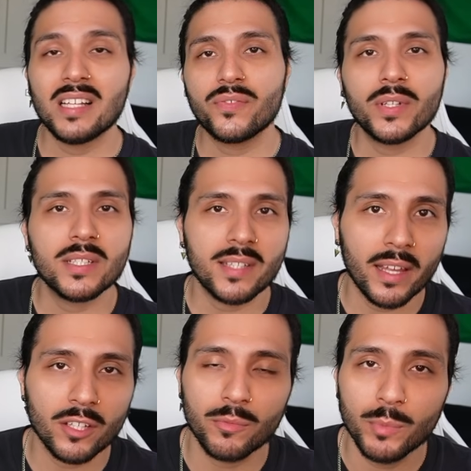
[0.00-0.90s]
for the
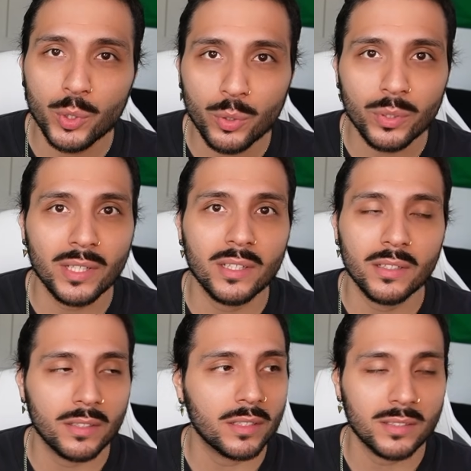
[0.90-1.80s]
Sailor Moon and
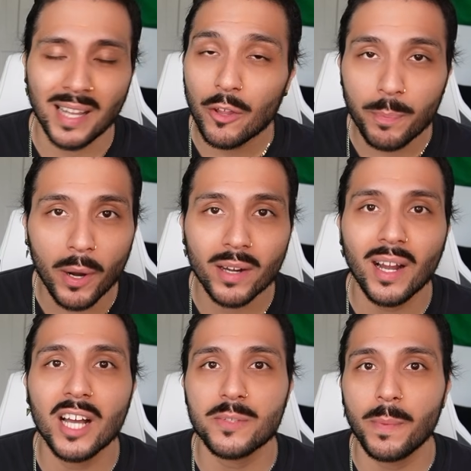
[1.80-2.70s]
the South Park
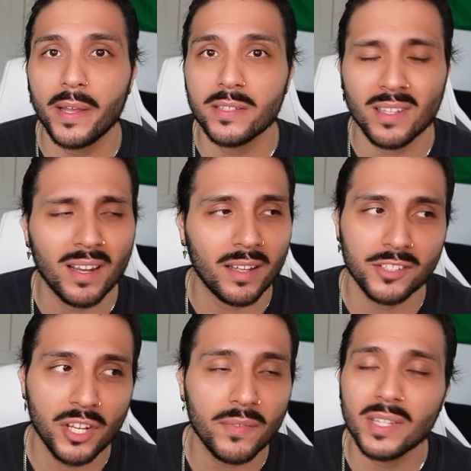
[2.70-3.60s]
cosplays, and she
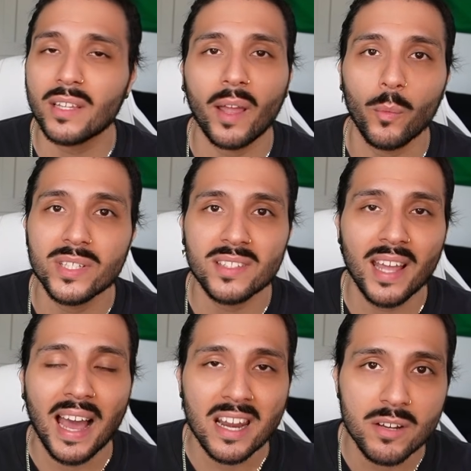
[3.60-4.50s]
even did like Wednesday
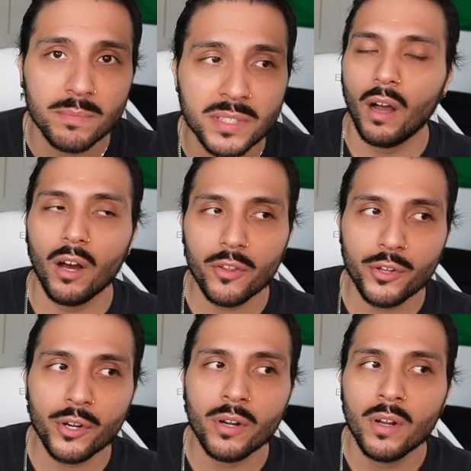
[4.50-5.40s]
Addams,
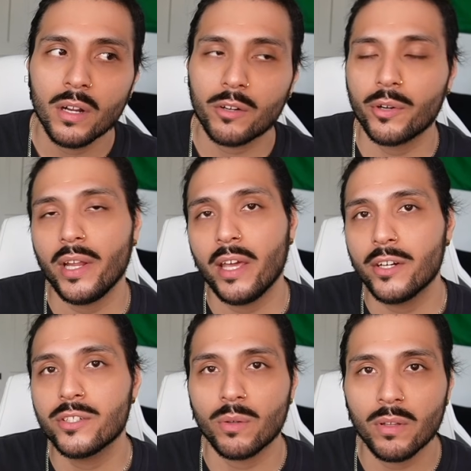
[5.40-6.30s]
other
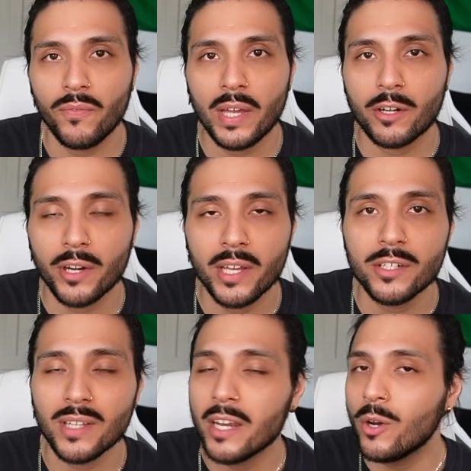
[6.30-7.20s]
creators, OnlyFans creators,
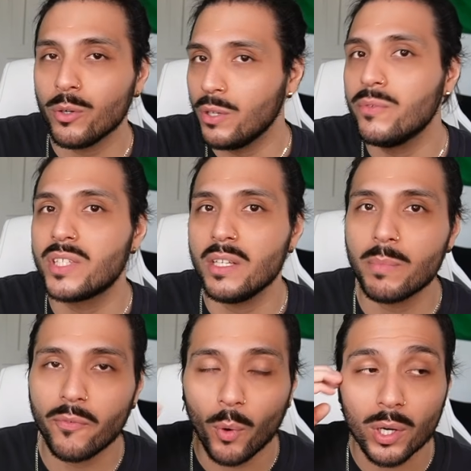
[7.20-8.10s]
I know you've seen
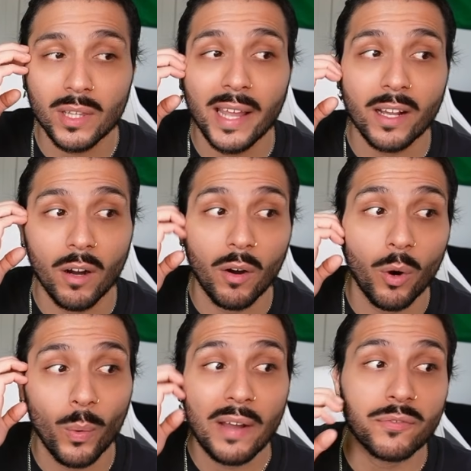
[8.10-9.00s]
before, like
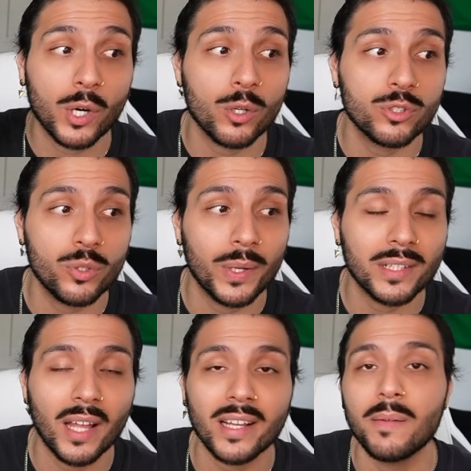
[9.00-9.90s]
OF Girls doing
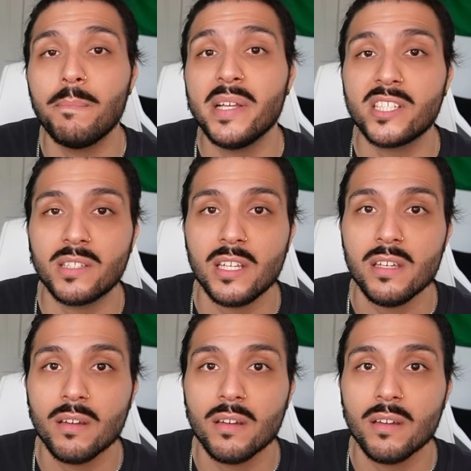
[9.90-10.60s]
like Misty